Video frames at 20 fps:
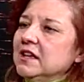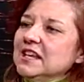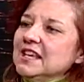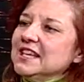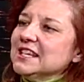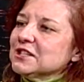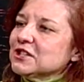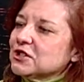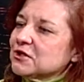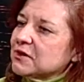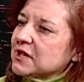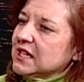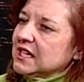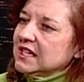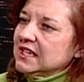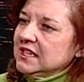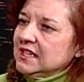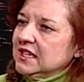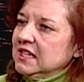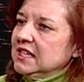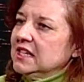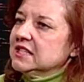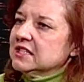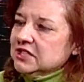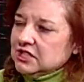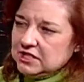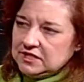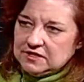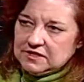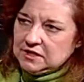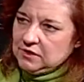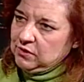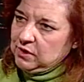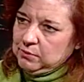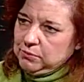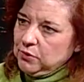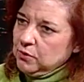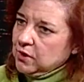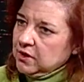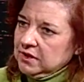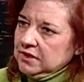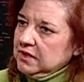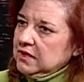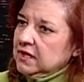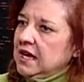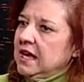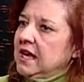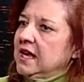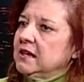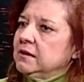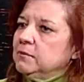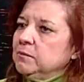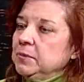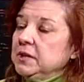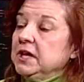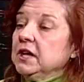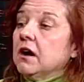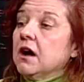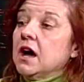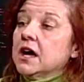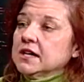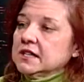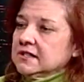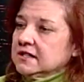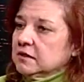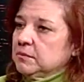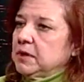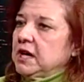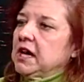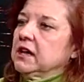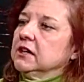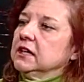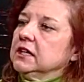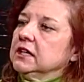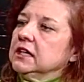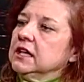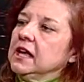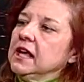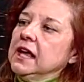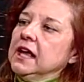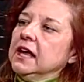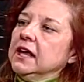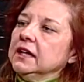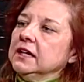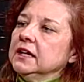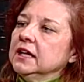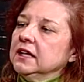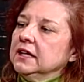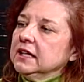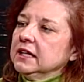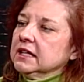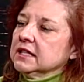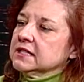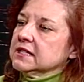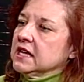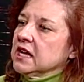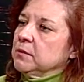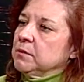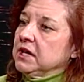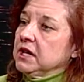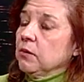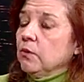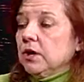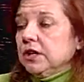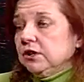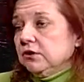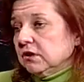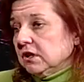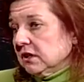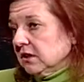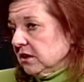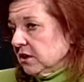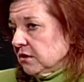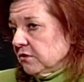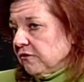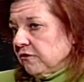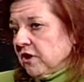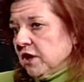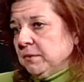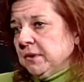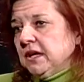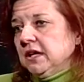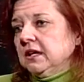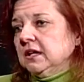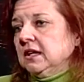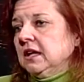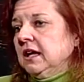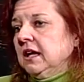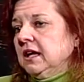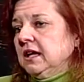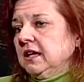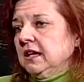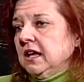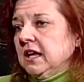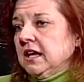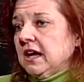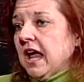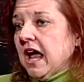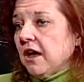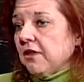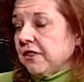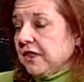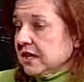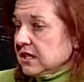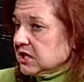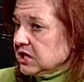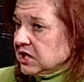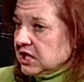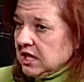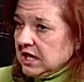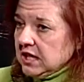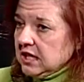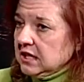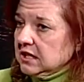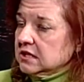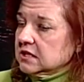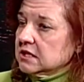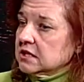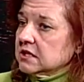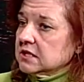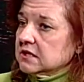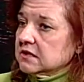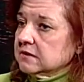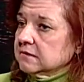history is just so important, and being honest about it and examining what you can learn from it and how things changed.